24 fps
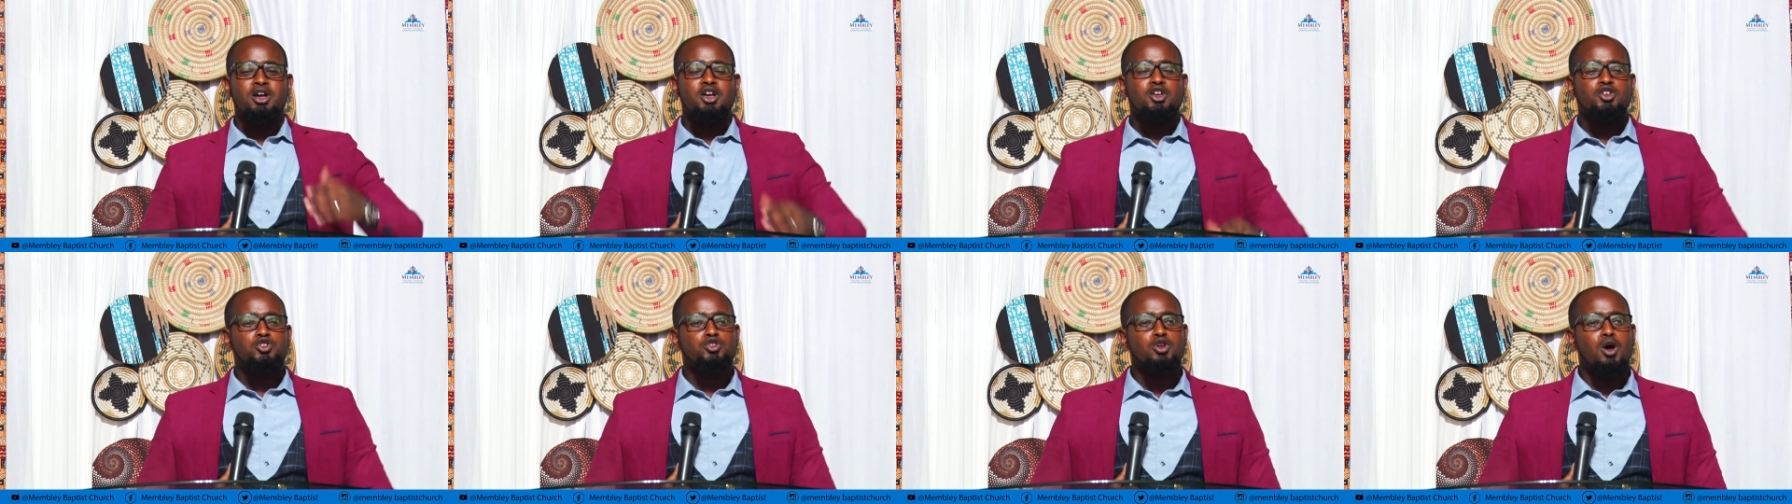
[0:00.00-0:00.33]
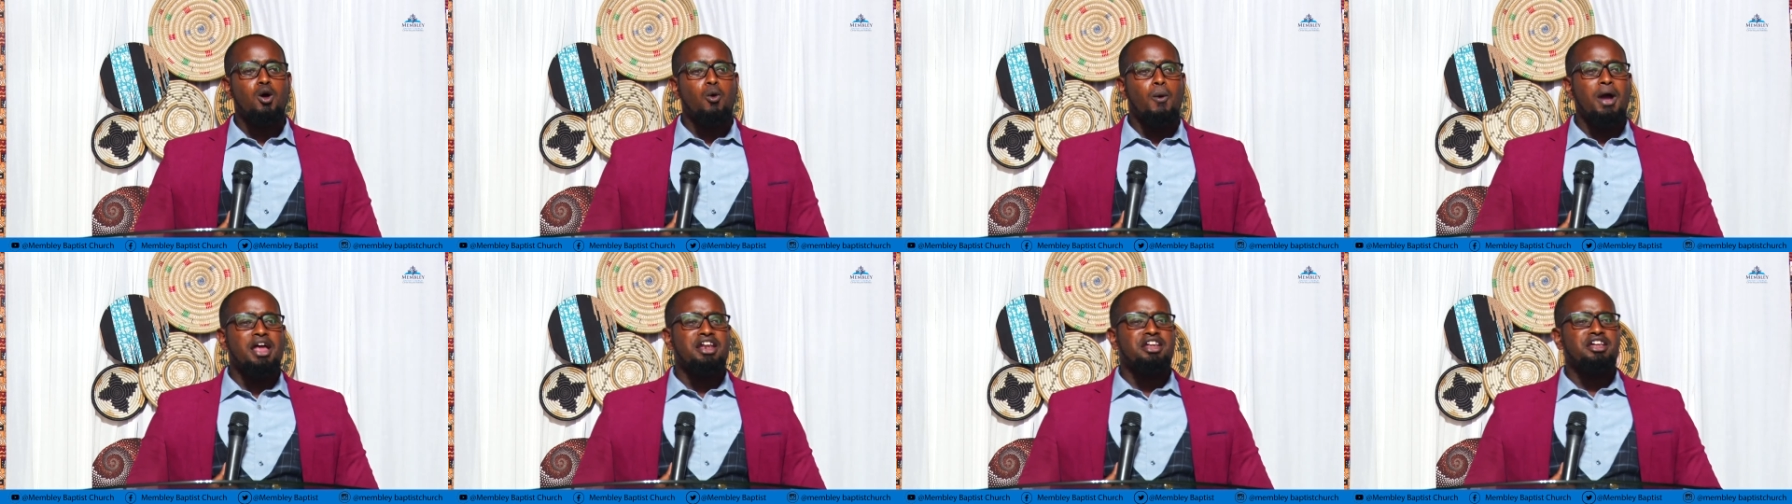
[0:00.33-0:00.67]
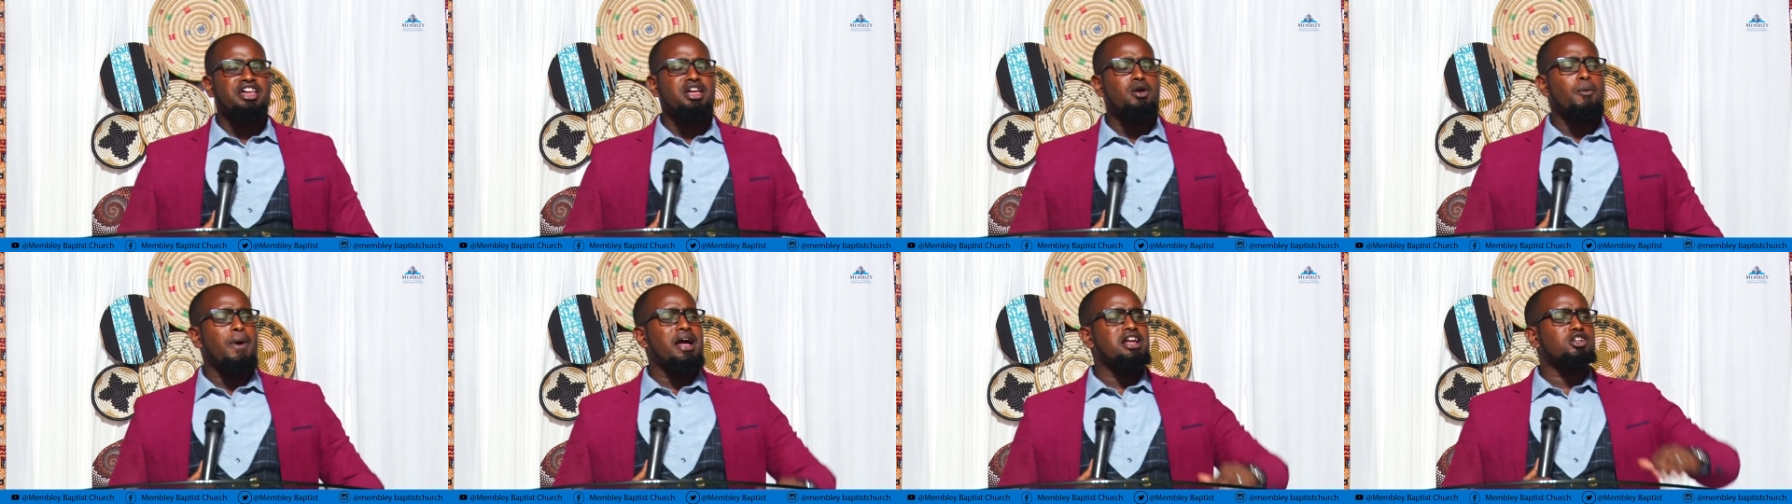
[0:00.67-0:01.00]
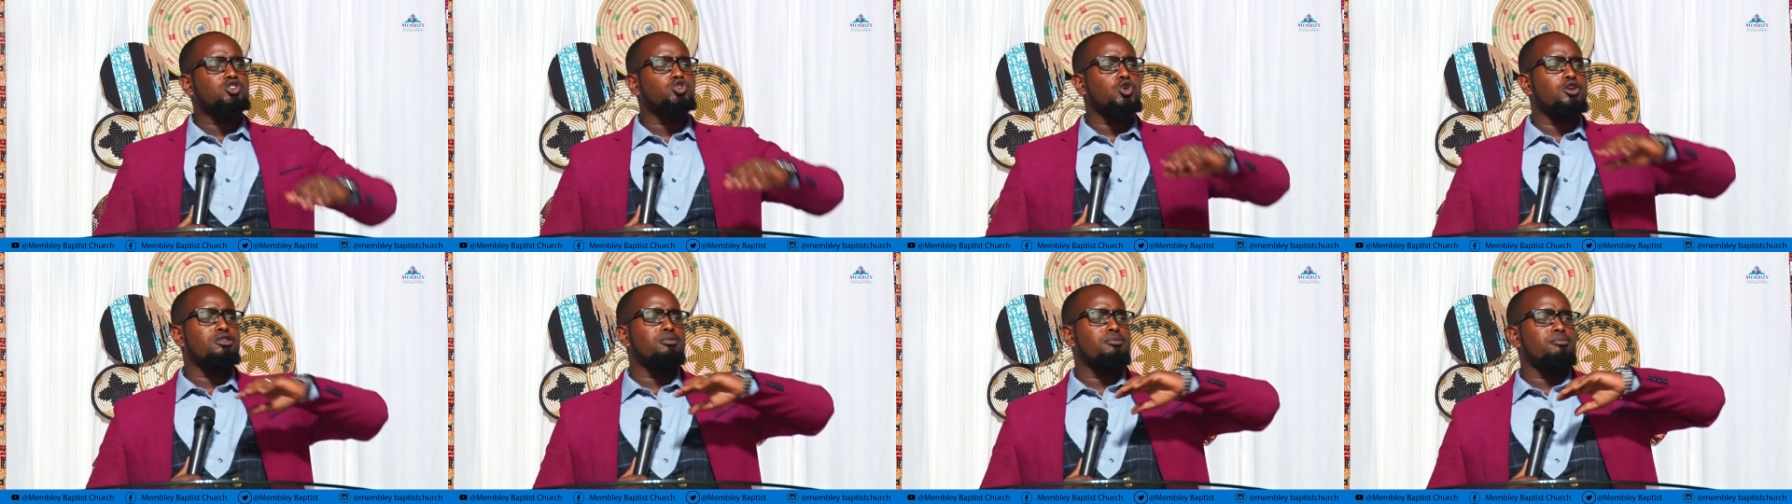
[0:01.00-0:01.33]
So when He
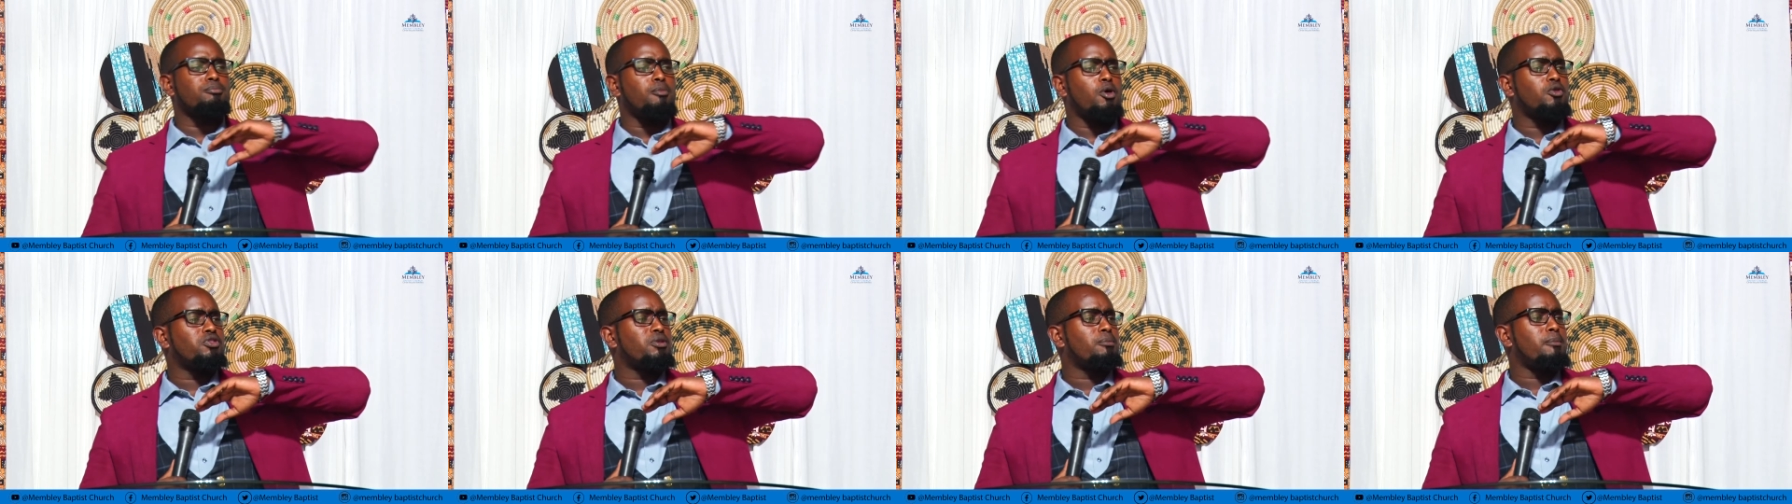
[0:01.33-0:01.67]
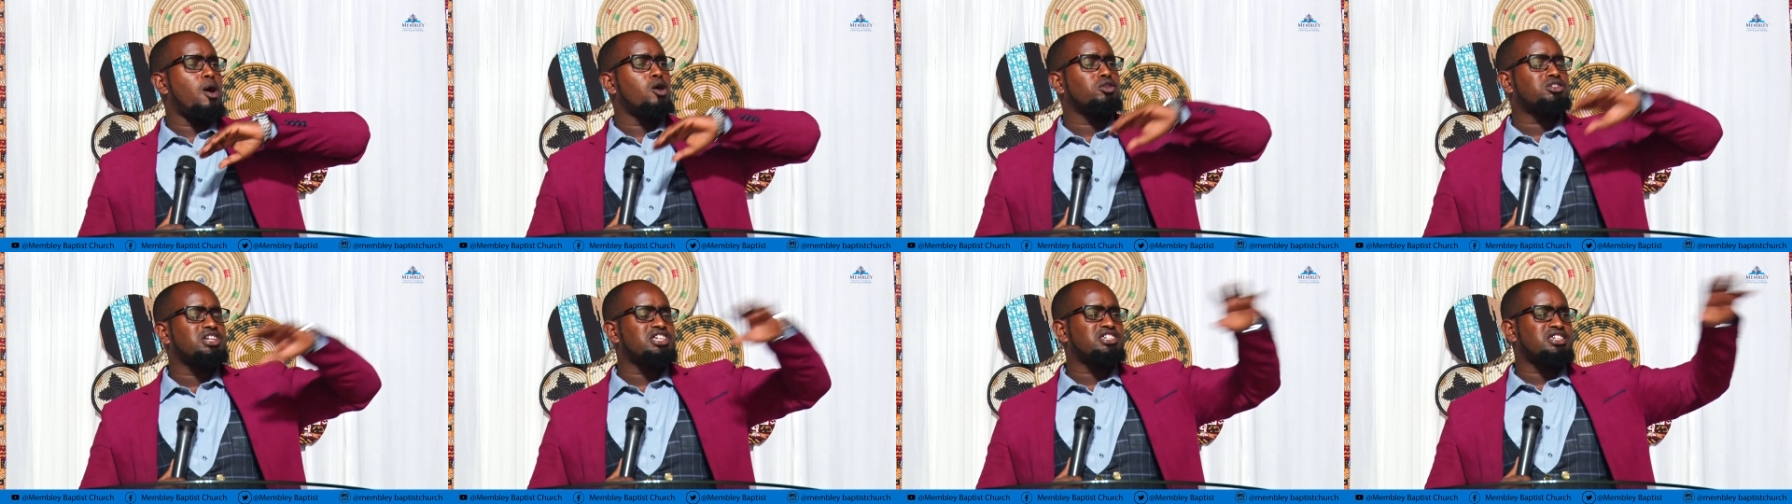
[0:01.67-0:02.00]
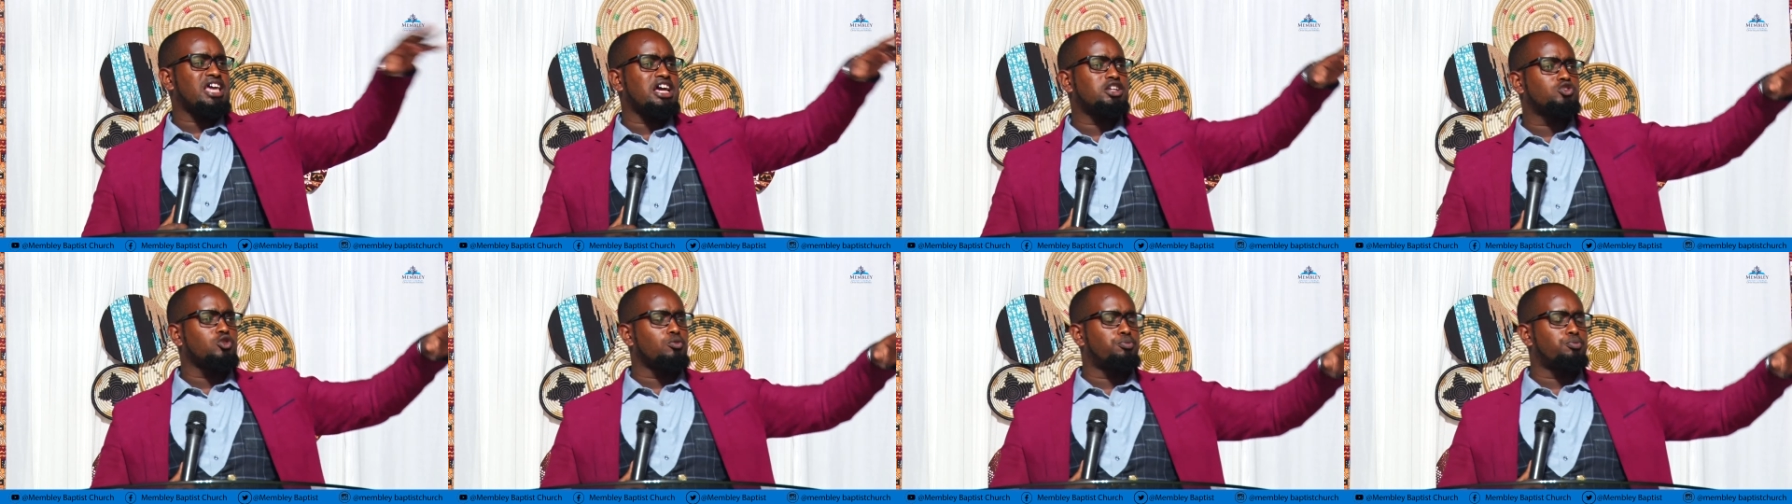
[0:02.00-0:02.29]
went on the mountainside